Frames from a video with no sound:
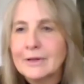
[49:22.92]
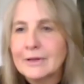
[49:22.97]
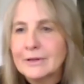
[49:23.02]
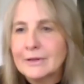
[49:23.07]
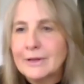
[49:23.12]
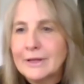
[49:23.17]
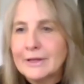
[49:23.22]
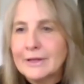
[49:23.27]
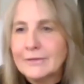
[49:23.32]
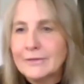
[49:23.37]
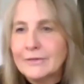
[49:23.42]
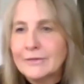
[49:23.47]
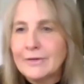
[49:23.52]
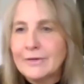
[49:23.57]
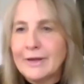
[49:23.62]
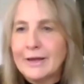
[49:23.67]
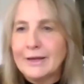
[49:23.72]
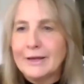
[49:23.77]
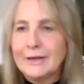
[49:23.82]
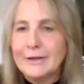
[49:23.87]
Let's
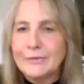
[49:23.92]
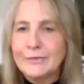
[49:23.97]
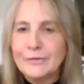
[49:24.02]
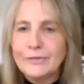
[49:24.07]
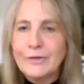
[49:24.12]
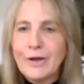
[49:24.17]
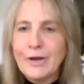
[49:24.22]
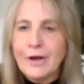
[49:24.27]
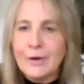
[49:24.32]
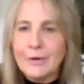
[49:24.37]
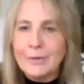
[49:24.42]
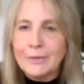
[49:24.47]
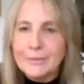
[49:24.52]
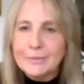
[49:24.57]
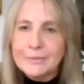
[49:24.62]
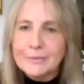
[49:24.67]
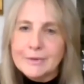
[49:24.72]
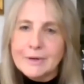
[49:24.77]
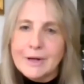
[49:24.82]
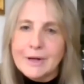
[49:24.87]
see. So
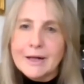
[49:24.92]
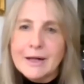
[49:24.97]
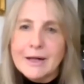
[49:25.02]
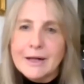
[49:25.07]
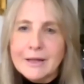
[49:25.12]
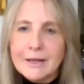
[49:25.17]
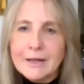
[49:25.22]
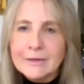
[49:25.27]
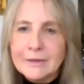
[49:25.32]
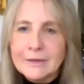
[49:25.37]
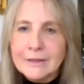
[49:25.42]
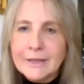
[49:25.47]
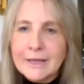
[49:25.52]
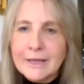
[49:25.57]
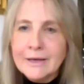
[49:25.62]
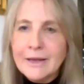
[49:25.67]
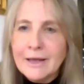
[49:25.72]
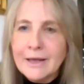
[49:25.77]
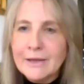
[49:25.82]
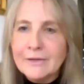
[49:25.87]

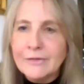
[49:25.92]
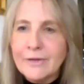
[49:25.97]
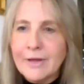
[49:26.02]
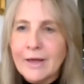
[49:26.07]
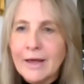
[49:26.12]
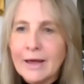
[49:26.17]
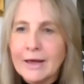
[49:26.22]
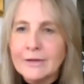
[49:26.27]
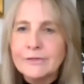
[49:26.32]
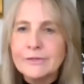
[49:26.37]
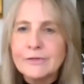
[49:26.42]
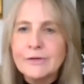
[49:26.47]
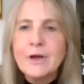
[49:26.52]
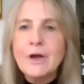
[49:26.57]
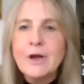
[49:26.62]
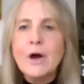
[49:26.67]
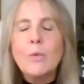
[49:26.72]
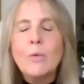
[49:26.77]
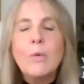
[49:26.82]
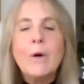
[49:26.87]
Lynn has asked,
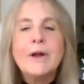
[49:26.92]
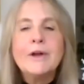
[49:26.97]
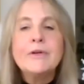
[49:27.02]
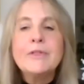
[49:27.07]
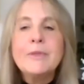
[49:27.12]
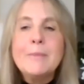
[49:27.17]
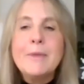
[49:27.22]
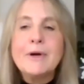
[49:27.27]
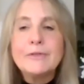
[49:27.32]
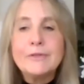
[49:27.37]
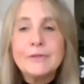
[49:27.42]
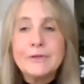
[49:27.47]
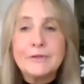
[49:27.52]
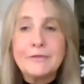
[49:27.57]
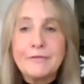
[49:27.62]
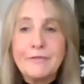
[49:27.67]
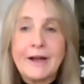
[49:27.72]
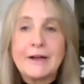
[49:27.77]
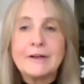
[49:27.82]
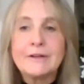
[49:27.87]
what are the most
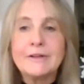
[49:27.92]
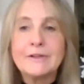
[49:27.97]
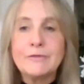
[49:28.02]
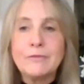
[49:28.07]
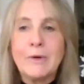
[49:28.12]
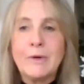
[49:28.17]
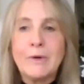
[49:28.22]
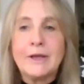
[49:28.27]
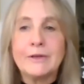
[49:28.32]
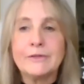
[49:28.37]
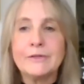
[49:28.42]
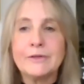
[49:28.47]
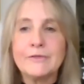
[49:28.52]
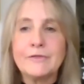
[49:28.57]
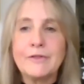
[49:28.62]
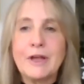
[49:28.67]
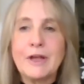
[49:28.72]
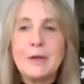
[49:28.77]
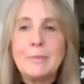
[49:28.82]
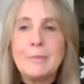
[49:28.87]
effective ways of
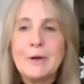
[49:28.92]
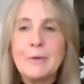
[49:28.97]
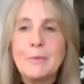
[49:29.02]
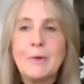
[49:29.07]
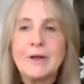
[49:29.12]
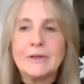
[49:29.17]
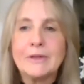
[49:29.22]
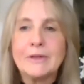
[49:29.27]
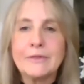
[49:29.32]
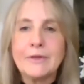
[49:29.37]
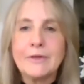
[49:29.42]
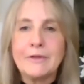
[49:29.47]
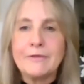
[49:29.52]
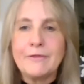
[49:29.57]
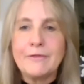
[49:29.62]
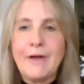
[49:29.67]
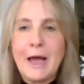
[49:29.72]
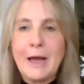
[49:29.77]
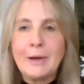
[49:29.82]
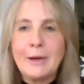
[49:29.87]
keeping oneself
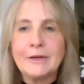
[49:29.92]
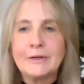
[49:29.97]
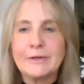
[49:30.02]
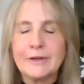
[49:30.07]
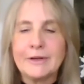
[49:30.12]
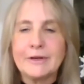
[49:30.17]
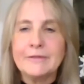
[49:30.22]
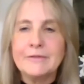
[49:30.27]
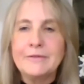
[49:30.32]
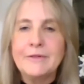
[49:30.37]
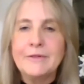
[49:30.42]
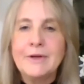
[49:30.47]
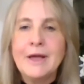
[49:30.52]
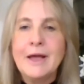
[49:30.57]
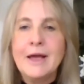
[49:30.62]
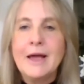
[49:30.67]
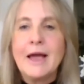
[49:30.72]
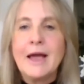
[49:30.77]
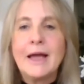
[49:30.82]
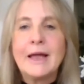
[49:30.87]
active?
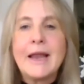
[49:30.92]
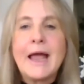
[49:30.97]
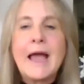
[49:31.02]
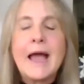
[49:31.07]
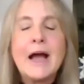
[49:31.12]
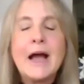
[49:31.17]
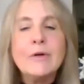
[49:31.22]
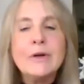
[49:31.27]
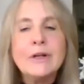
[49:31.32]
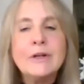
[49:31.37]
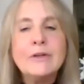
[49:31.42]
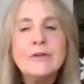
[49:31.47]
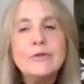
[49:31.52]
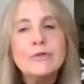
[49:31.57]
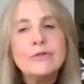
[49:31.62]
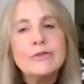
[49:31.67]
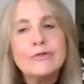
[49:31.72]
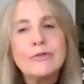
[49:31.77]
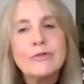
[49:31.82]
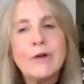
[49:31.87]
And how can you
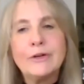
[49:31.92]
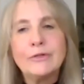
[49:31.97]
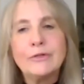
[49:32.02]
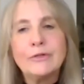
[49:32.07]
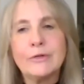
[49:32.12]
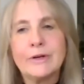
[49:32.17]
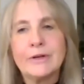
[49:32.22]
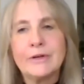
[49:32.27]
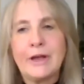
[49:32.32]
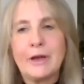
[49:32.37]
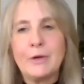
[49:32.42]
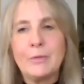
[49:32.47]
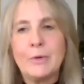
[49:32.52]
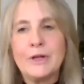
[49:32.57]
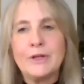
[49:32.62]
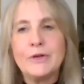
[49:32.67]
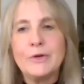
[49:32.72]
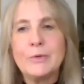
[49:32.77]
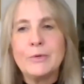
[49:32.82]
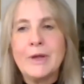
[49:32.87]
structure a day
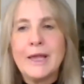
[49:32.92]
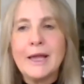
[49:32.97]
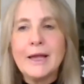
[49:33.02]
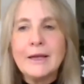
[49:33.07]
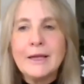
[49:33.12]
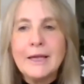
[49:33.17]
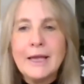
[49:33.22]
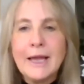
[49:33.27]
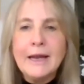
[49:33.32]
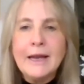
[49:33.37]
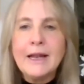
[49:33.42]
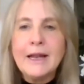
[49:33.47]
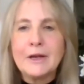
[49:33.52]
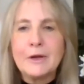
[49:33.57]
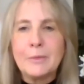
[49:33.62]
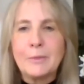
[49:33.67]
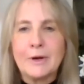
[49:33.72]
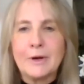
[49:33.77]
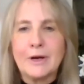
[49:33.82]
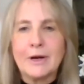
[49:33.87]
when you can't get
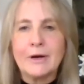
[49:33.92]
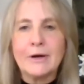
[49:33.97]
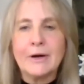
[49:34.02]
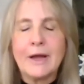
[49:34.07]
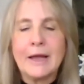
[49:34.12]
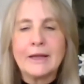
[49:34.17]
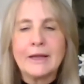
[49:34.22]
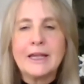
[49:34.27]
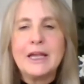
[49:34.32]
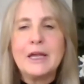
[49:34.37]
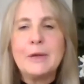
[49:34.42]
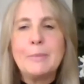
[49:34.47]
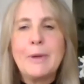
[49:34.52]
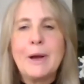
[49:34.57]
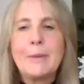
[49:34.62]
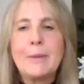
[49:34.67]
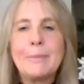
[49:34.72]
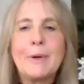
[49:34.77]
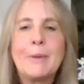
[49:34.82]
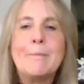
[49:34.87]
anywhere and keep
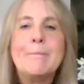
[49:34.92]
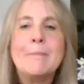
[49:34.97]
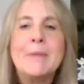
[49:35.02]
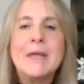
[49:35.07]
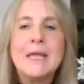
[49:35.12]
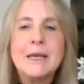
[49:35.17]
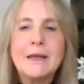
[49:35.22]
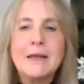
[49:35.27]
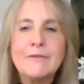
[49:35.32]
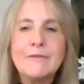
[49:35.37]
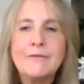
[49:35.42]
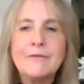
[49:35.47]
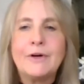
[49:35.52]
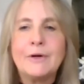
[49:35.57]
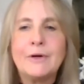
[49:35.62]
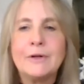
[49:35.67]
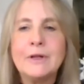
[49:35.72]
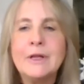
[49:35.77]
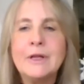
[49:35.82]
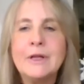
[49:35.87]
up a
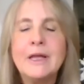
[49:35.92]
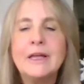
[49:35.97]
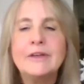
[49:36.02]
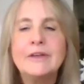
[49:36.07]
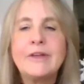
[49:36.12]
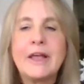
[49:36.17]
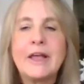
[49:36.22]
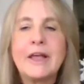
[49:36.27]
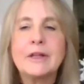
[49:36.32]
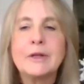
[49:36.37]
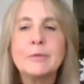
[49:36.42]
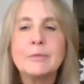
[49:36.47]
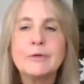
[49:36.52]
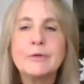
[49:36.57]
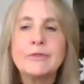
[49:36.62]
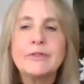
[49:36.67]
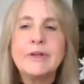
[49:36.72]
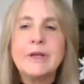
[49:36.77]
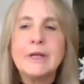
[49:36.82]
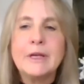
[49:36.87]
meaningful daily
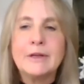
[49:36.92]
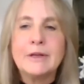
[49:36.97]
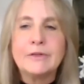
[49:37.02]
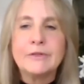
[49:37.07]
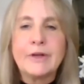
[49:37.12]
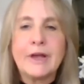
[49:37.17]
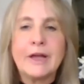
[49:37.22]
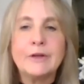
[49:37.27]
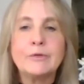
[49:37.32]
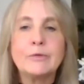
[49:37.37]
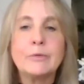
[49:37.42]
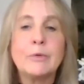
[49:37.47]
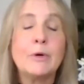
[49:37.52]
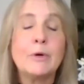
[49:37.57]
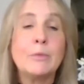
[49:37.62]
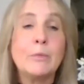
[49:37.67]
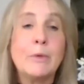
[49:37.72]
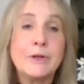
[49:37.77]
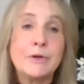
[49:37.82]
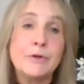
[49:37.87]
routine and schedule
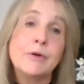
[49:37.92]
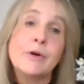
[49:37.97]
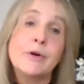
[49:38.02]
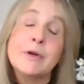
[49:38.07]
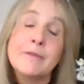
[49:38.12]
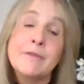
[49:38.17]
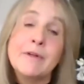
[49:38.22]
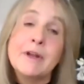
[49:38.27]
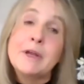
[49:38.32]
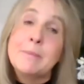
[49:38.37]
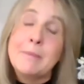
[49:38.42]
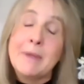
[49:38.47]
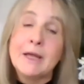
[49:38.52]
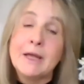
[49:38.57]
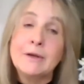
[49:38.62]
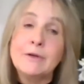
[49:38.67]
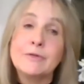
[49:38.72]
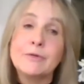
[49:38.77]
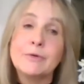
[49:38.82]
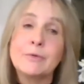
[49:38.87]
when you don't have any
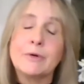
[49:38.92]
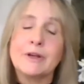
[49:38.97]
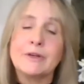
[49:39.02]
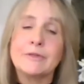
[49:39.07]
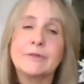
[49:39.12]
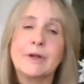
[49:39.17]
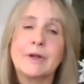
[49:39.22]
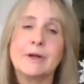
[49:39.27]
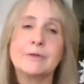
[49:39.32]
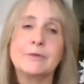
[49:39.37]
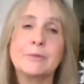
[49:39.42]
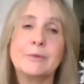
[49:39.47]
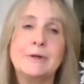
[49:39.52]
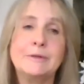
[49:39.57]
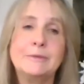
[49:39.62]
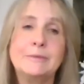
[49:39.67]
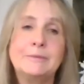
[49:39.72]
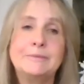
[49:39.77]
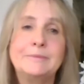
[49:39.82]
mandatory schedule?